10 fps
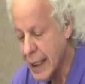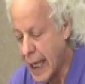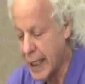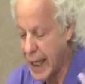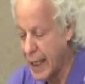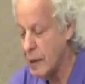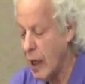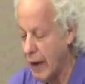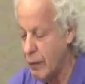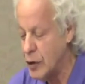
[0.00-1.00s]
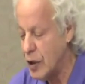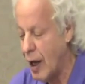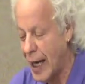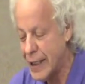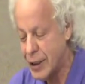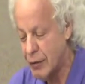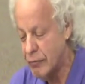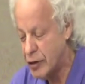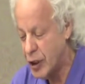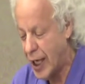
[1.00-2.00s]
And again, a lot of it was tied to
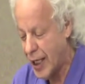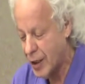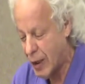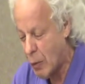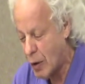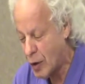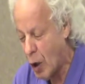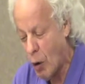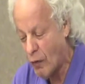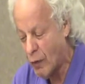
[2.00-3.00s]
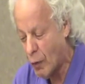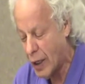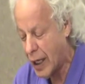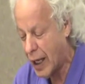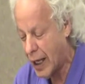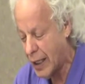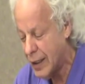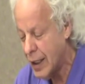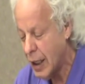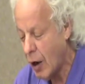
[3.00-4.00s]
Richard Held. I won't go over what
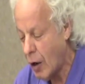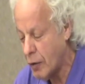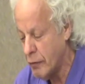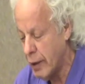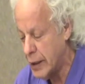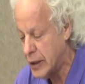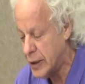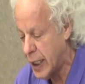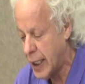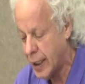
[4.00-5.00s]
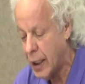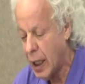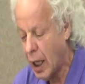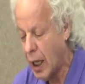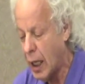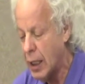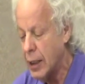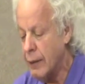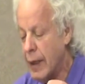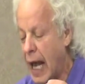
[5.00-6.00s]
Arthur Reddy said.
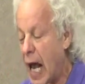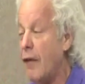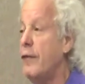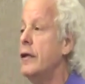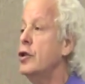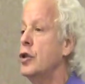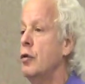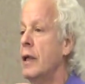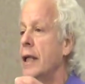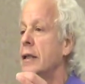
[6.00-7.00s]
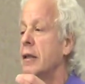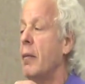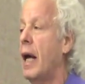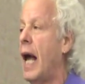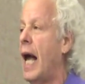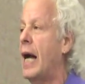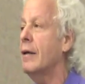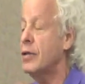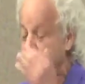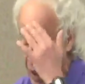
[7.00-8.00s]
After the shooting into my
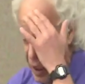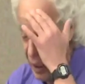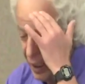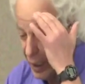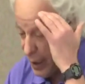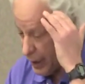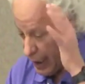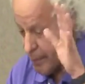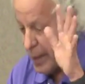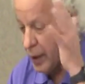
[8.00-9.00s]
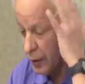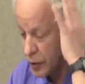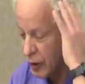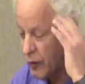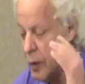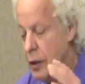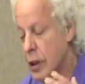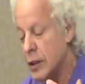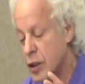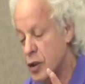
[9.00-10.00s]
house and many other stuff,
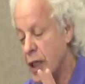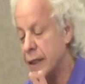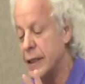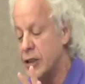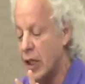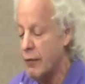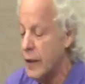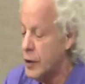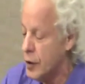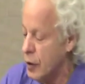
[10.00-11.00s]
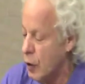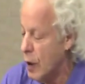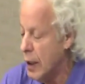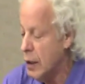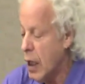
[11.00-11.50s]
this is 1972,